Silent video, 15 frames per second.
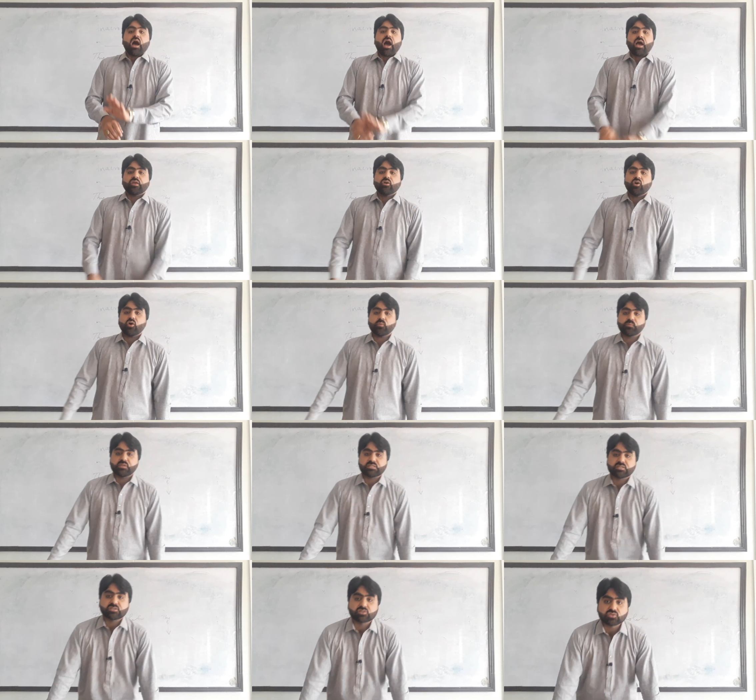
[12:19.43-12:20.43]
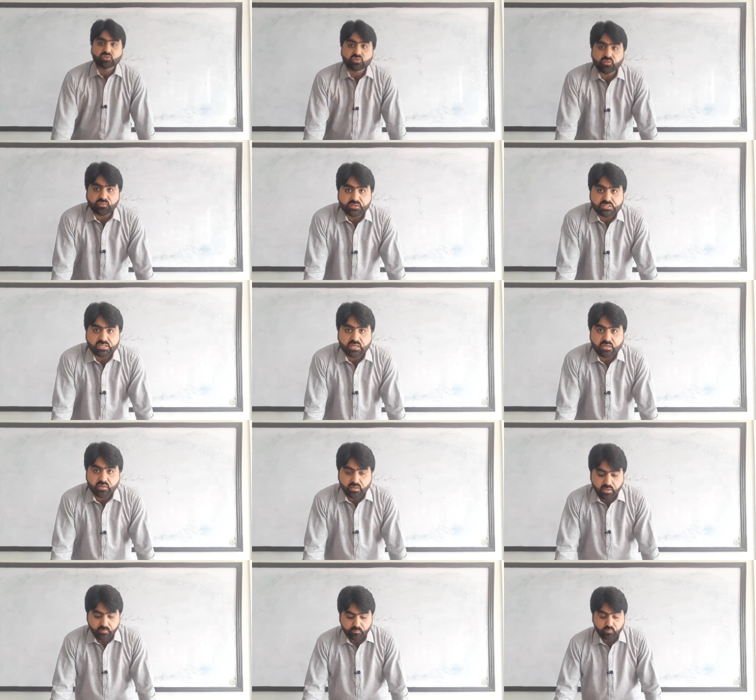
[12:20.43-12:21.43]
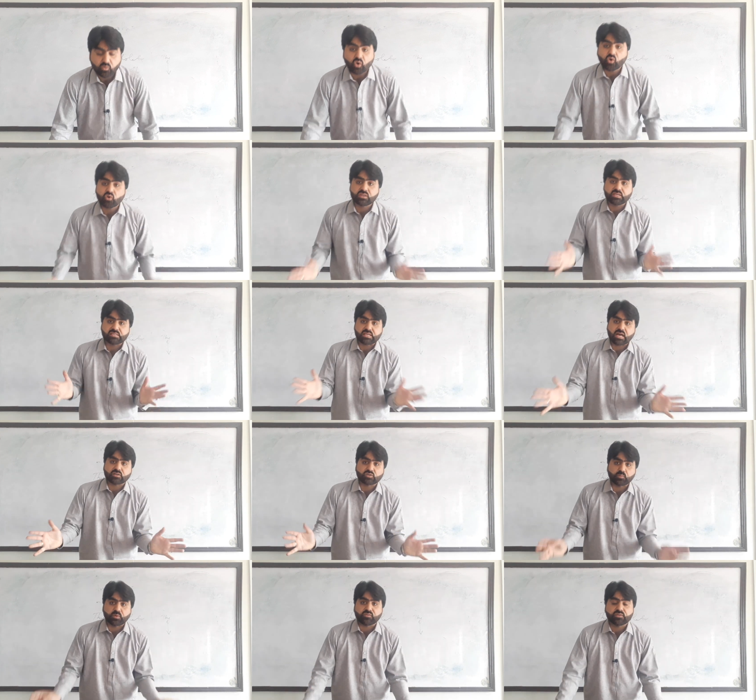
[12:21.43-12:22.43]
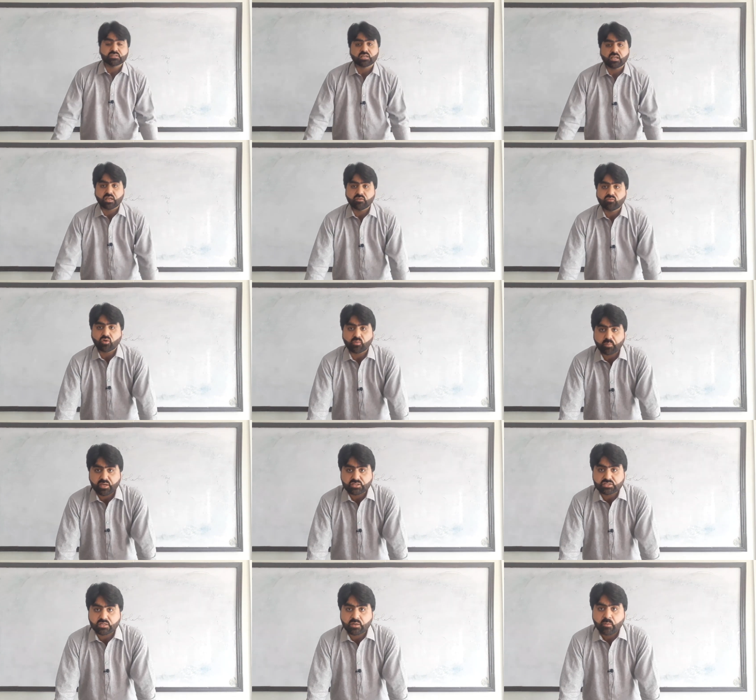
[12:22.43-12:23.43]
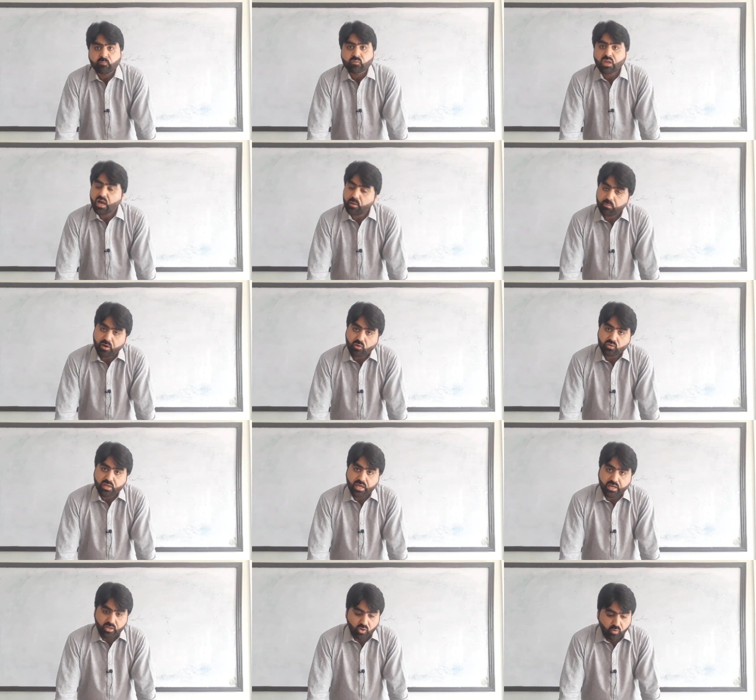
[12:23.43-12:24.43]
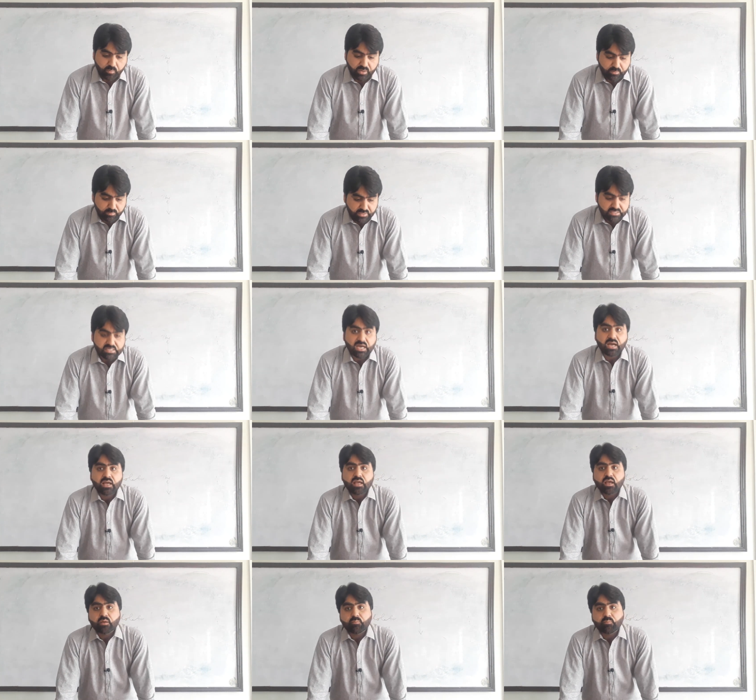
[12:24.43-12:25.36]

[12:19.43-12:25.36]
I hope this is sufficient, though these are superficial information about the anaerobic media,